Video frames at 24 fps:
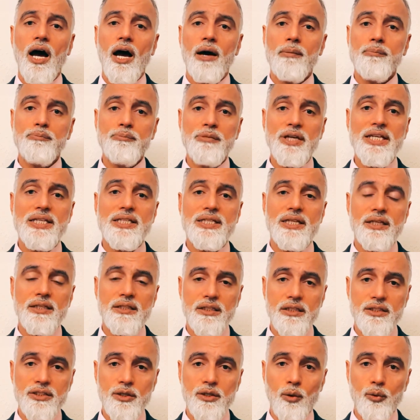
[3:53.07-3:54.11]
meeting
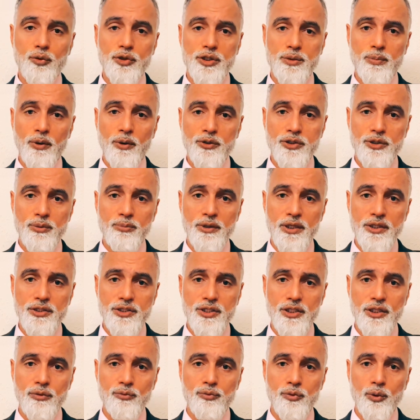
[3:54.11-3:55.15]
this sole
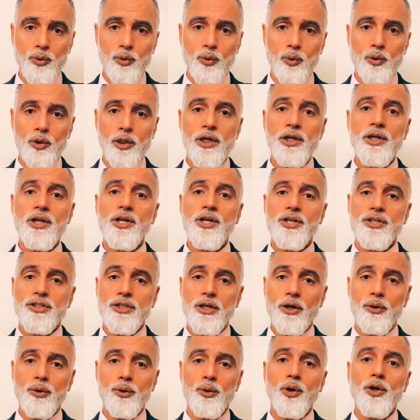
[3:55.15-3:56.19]
responsibility rule.
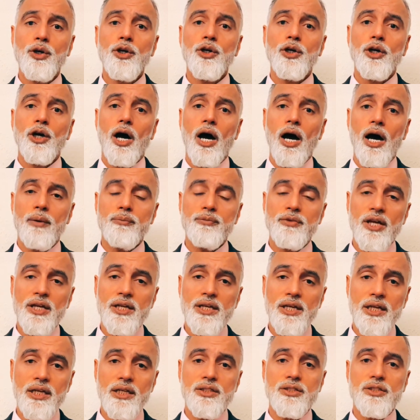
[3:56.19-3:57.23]
So there
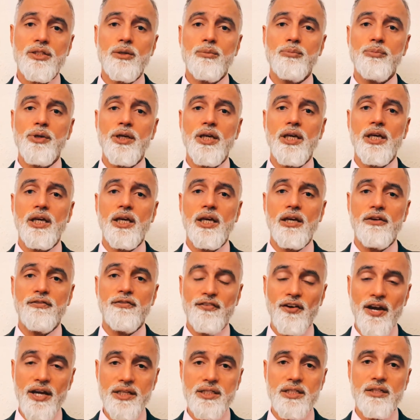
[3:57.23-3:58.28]
needs to be
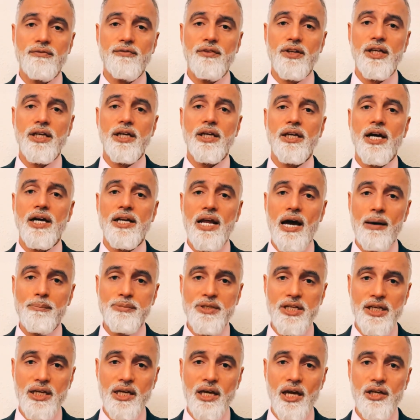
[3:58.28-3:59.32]
effectively an
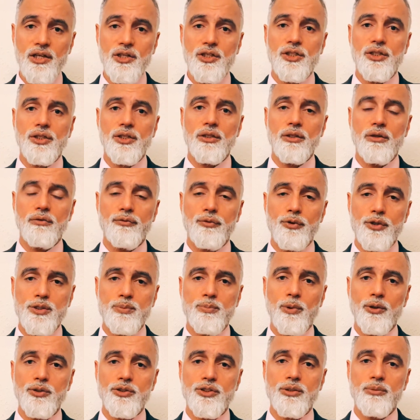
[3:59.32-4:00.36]
abdication of
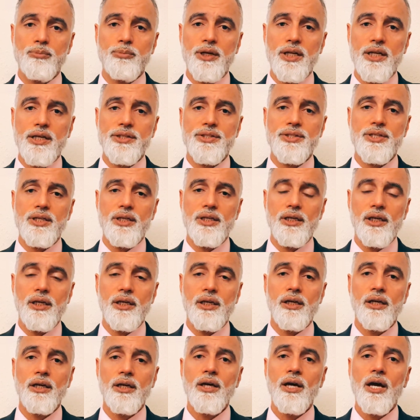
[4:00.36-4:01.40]

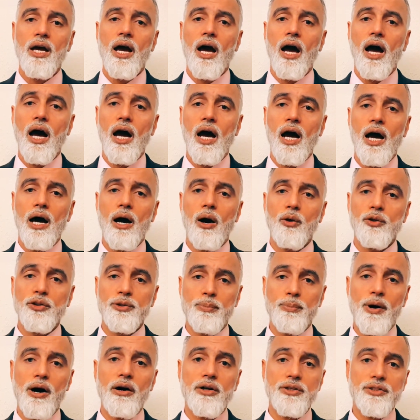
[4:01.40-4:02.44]
responsibility on
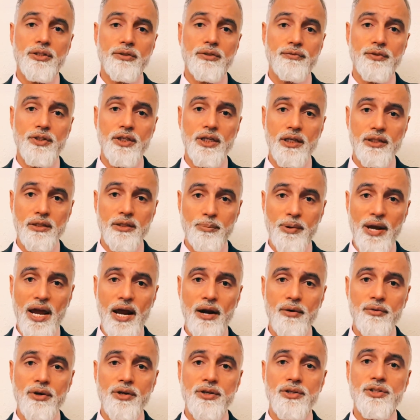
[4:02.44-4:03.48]
the part of the other
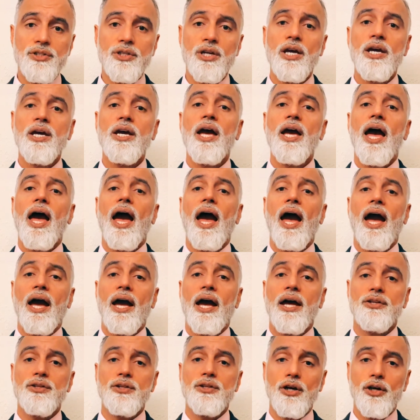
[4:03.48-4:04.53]
parent,
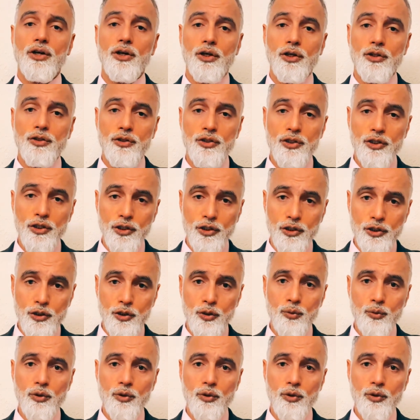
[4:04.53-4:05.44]
and the